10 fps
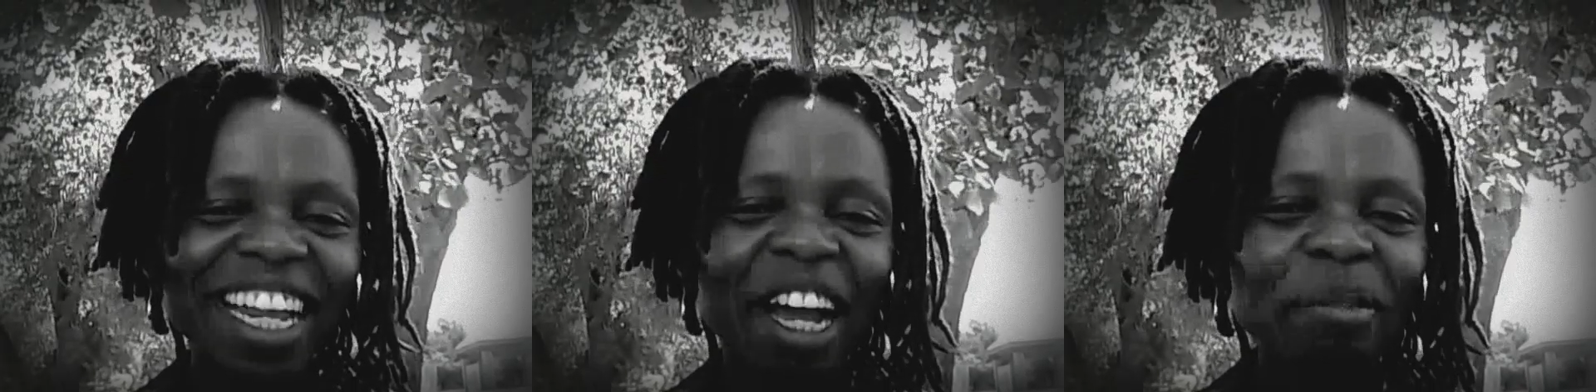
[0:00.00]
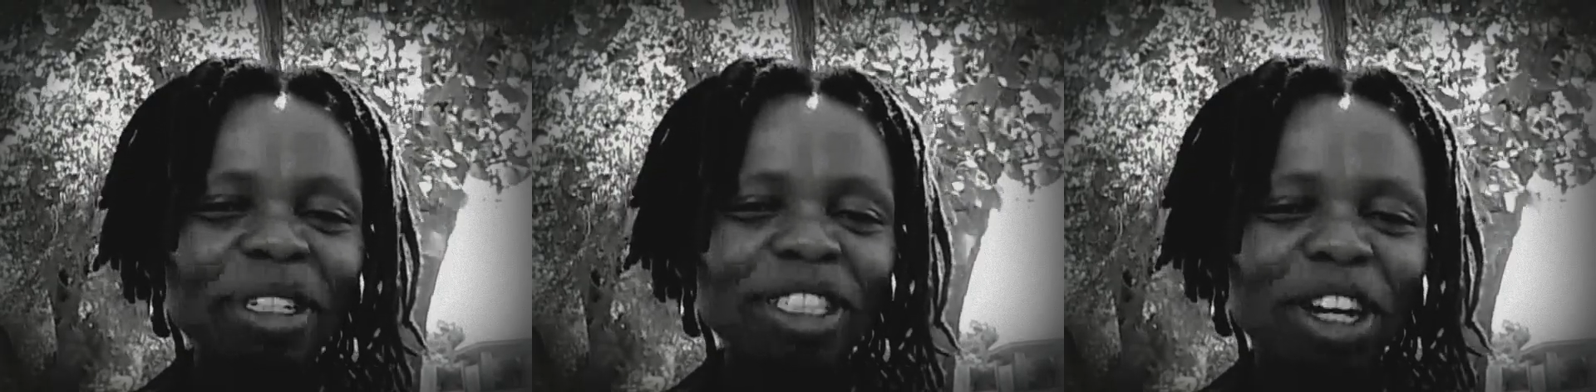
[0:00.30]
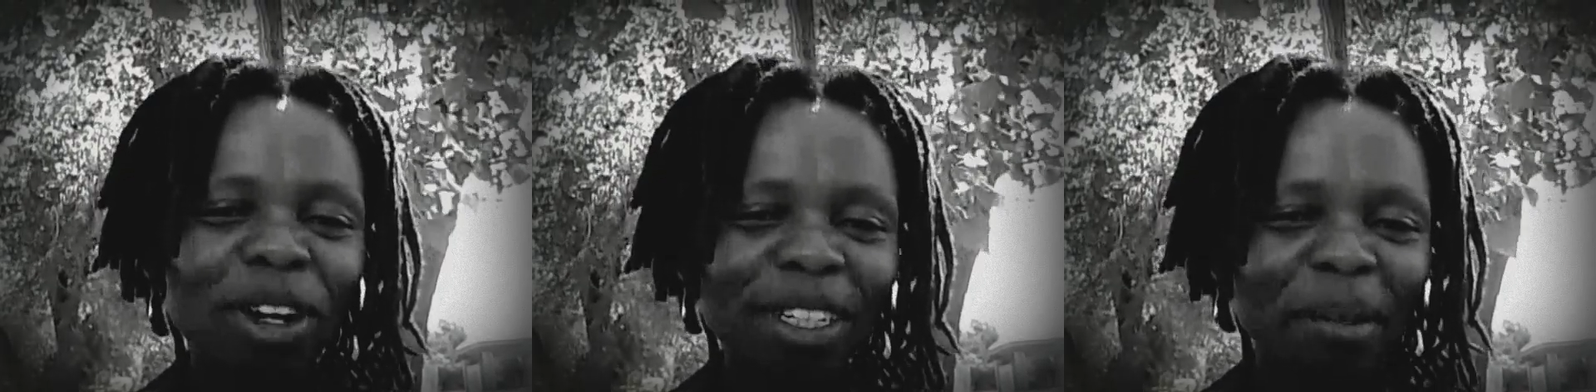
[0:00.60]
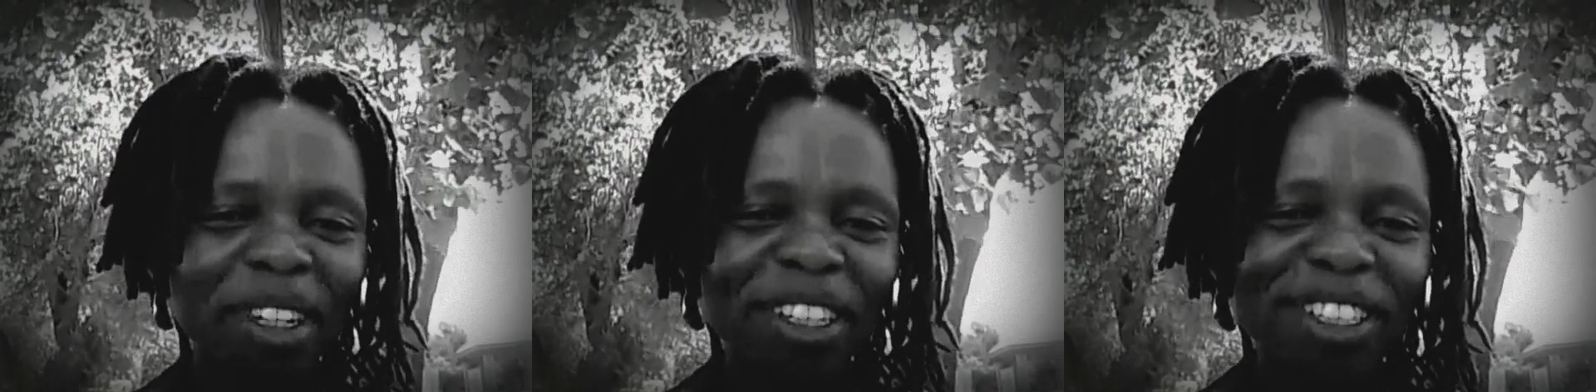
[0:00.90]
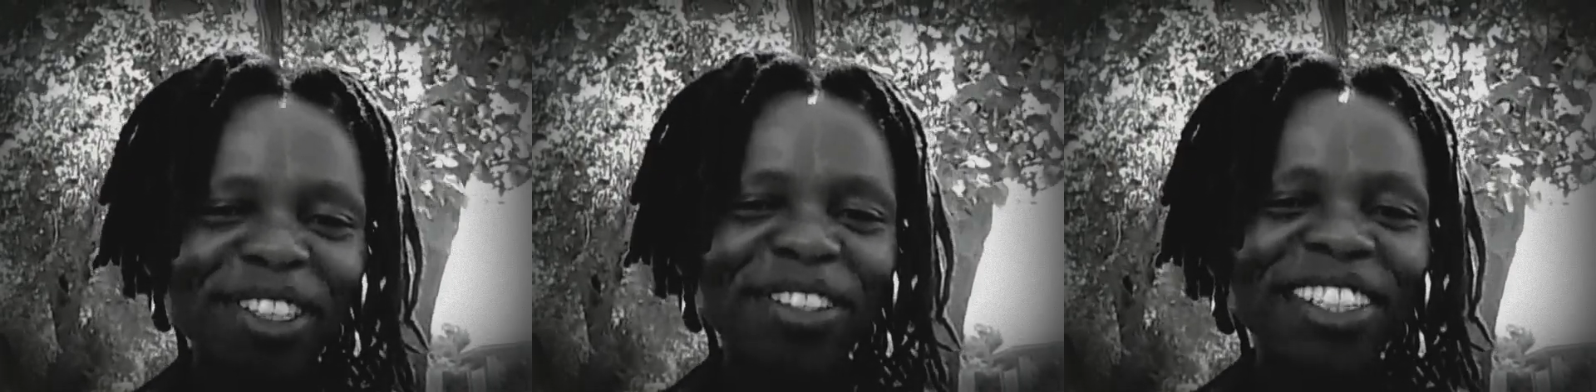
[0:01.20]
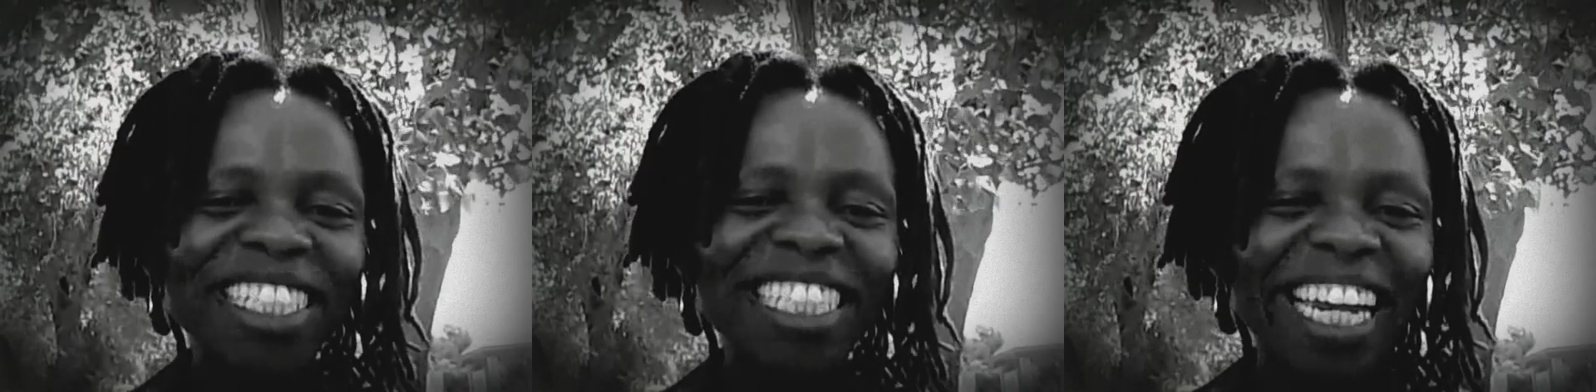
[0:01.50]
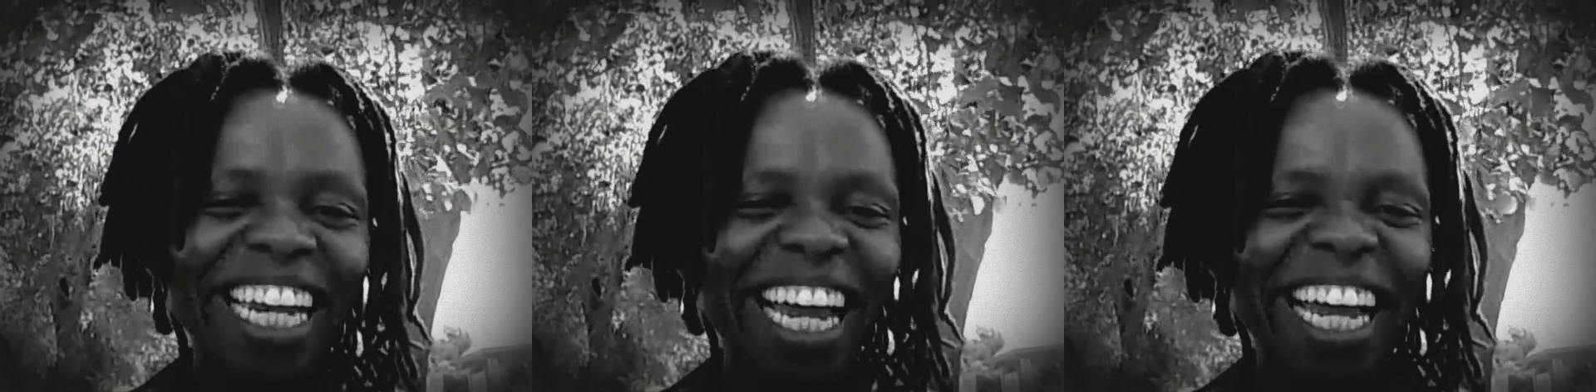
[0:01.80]
I've been told I'm a good
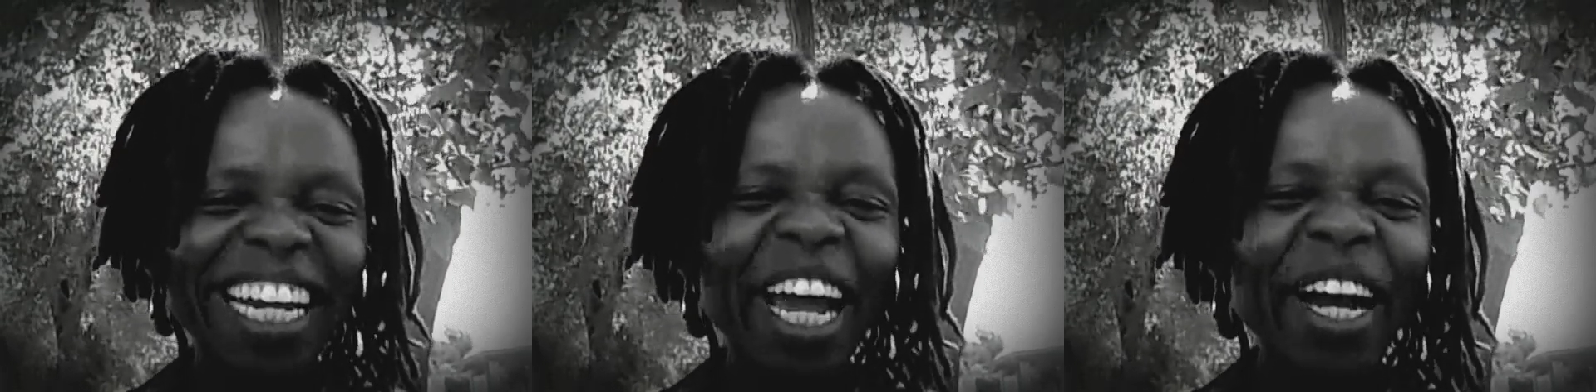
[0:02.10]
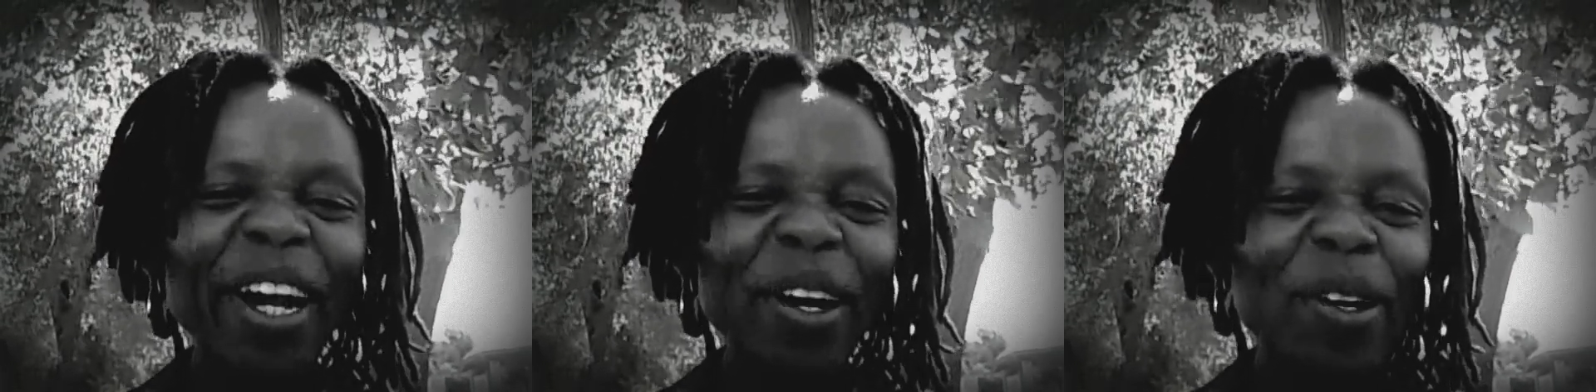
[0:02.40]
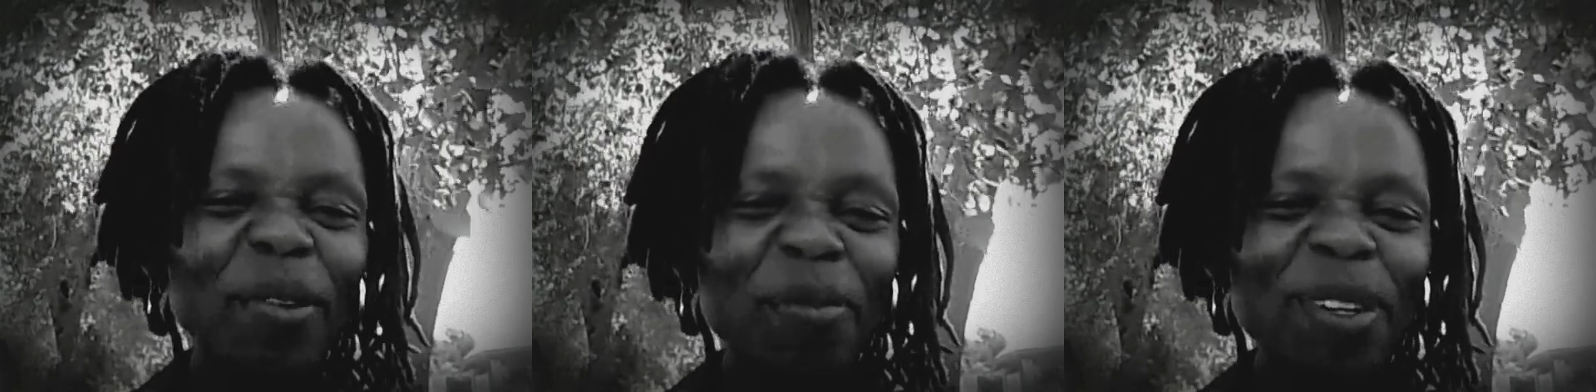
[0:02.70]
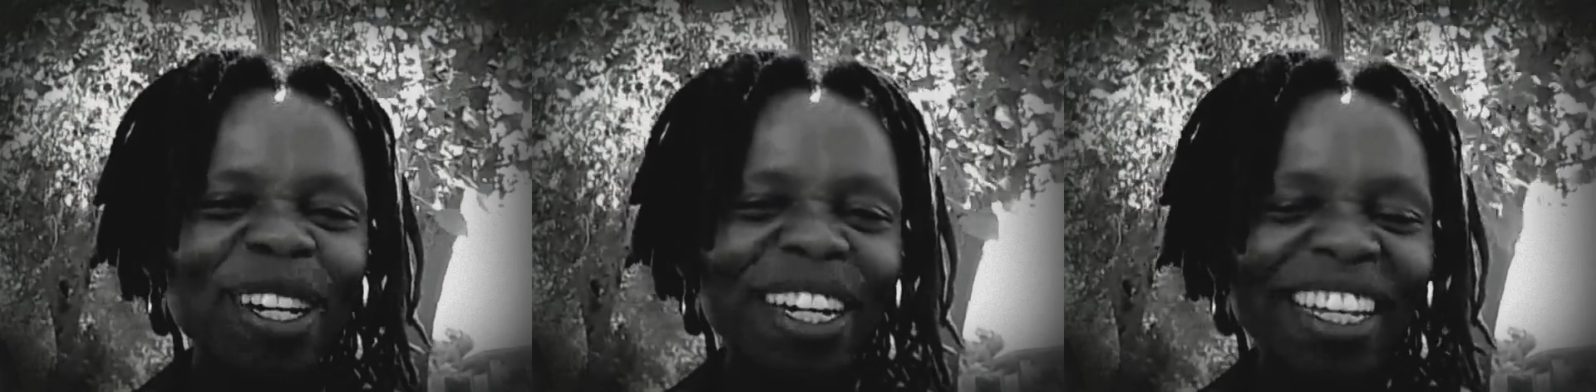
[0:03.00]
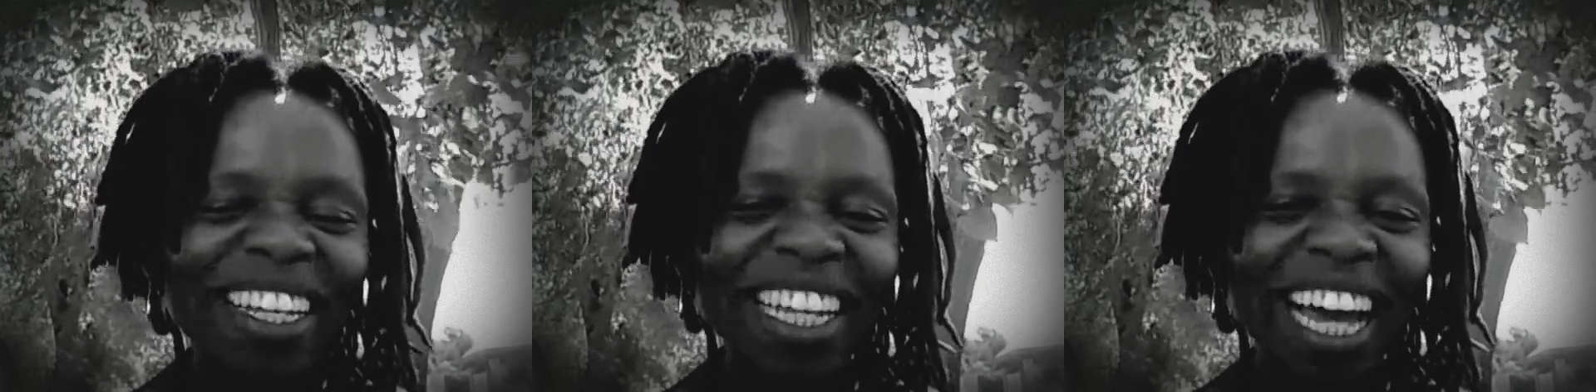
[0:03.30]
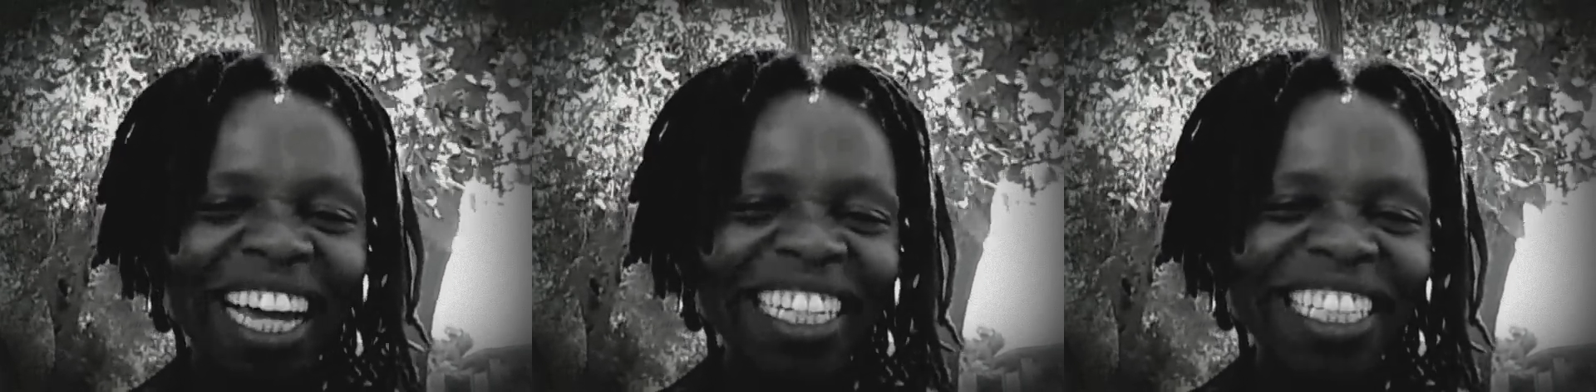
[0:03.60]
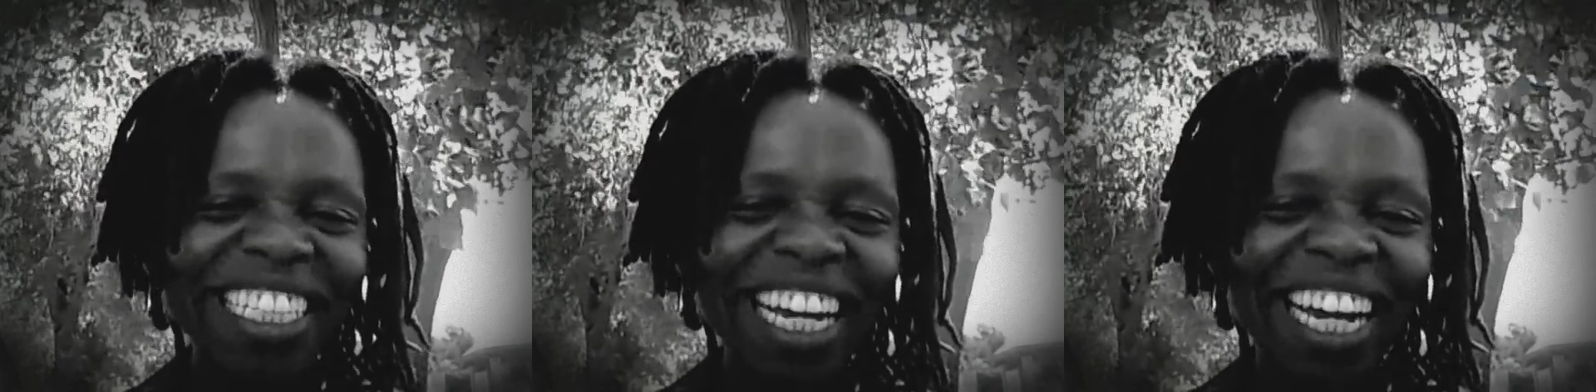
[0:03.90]
storyteller, and I hope that
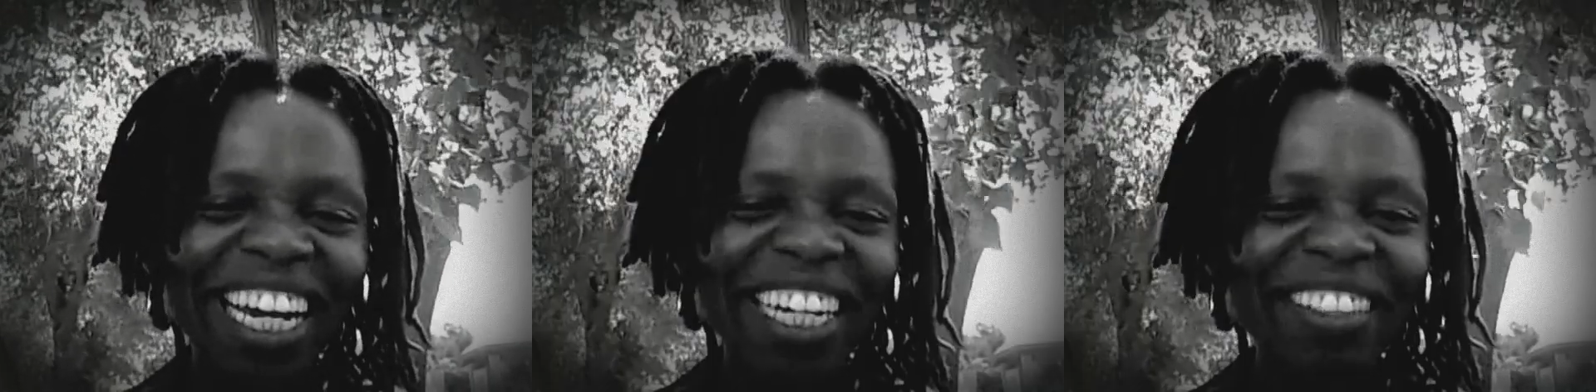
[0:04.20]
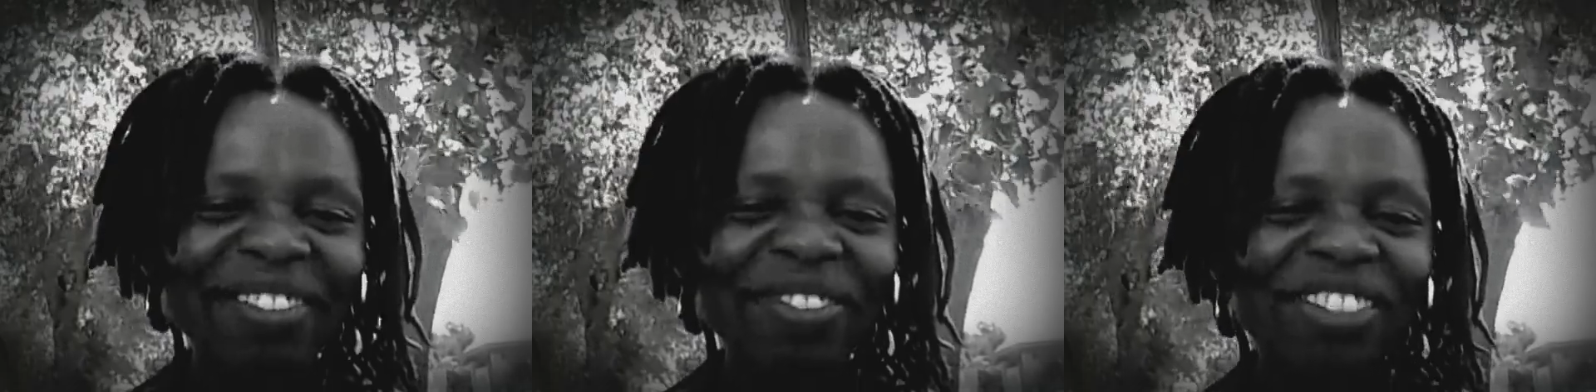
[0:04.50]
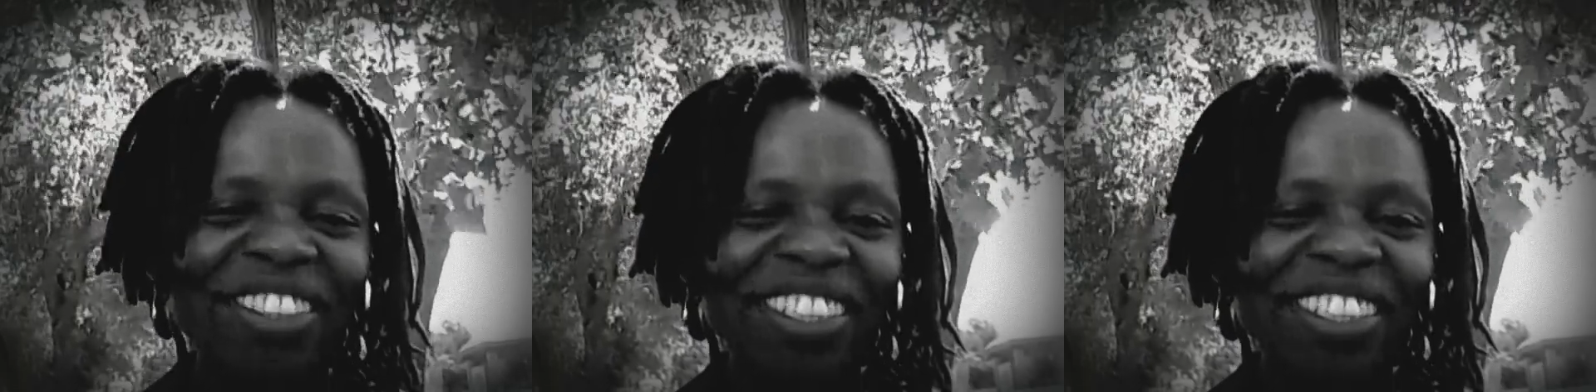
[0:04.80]
um,